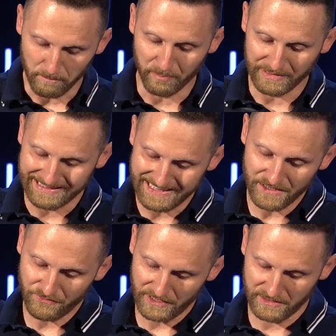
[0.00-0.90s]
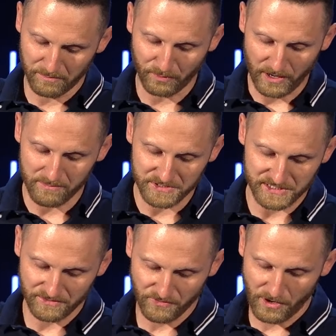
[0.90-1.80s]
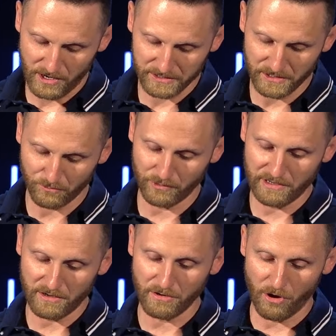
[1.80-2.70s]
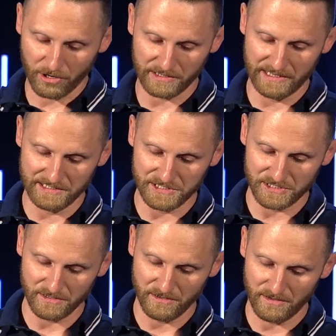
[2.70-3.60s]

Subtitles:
Believe in the promise of God regardless